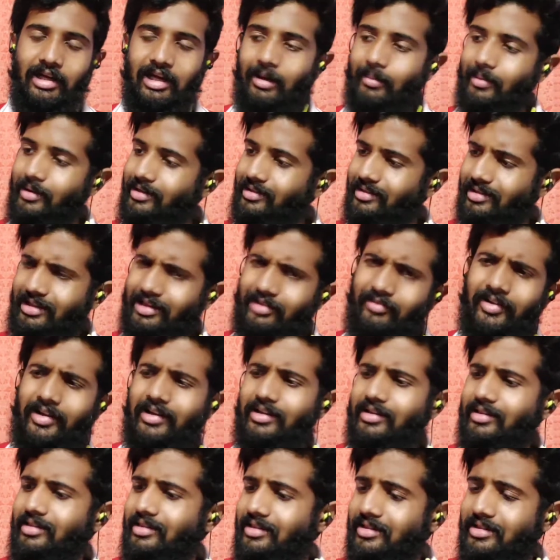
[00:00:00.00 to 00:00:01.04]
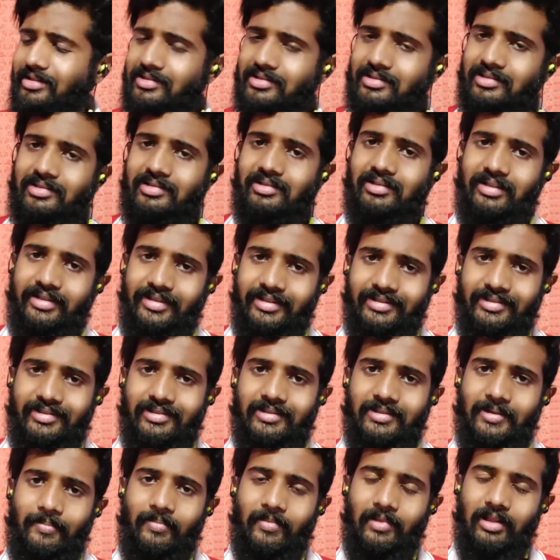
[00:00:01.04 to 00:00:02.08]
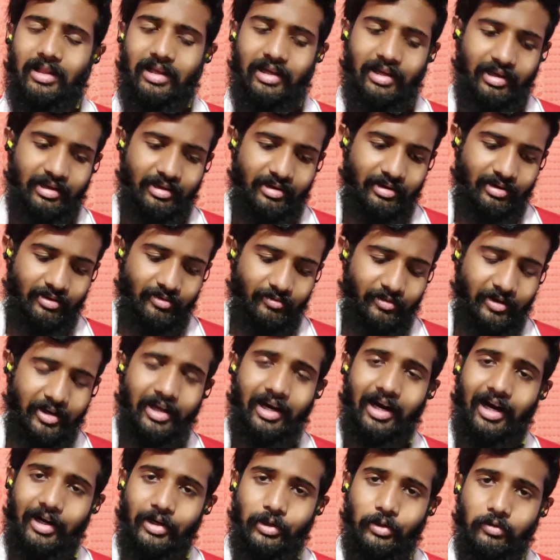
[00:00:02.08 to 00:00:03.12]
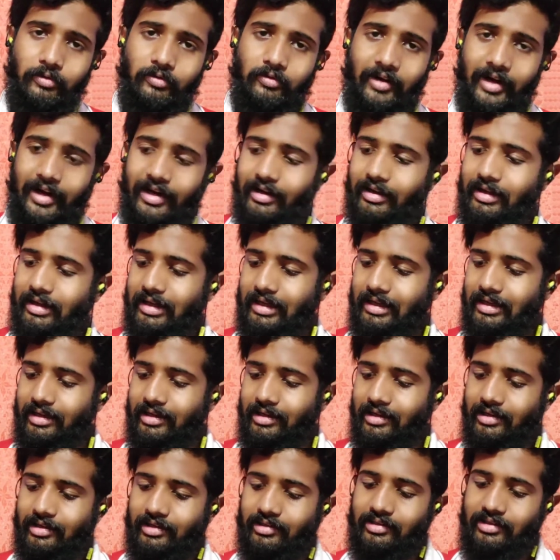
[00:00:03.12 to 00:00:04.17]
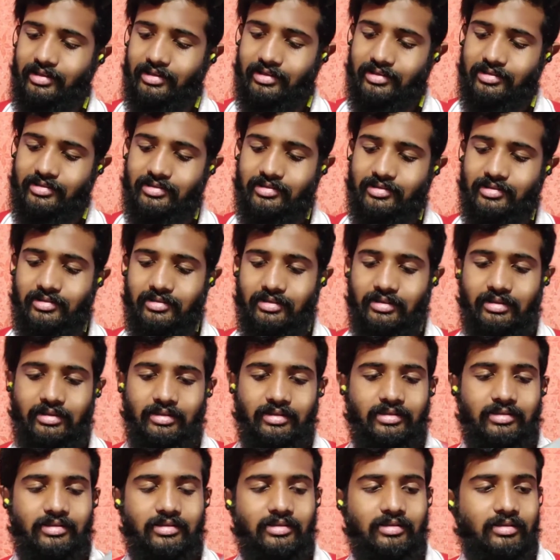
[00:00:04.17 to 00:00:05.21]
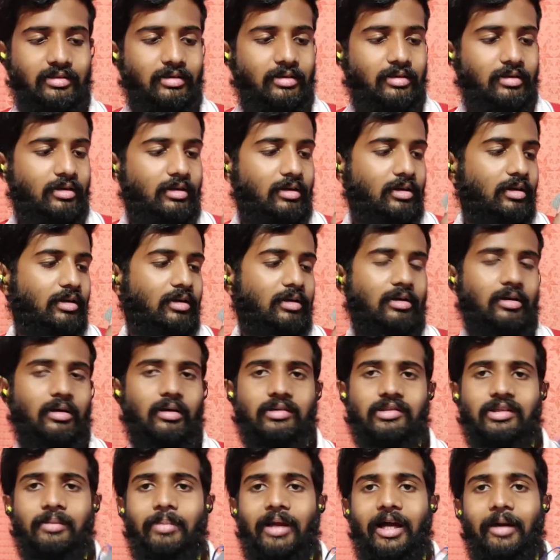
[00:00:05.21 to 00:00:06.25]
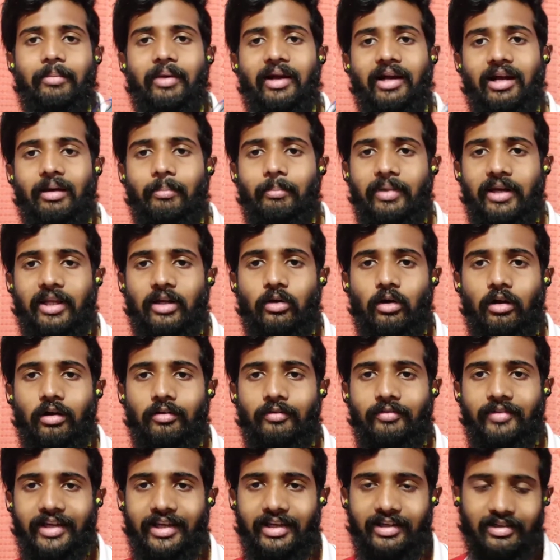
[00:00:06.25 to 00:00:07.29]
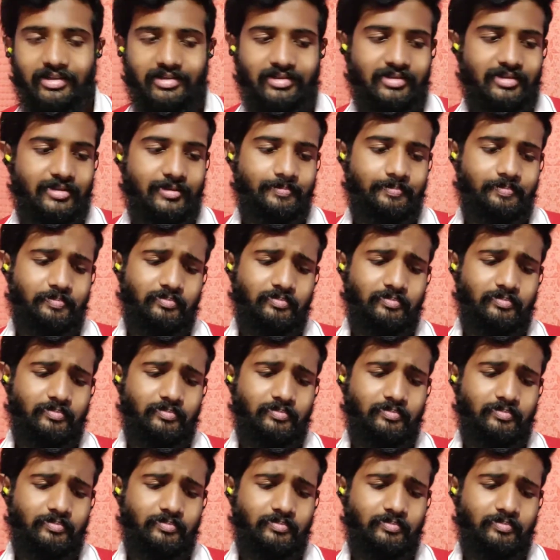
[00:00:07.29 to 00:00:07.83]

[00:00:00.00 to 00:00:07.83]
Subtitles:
I mean, even this is like very hard to find. This is supplied by a company called Venus.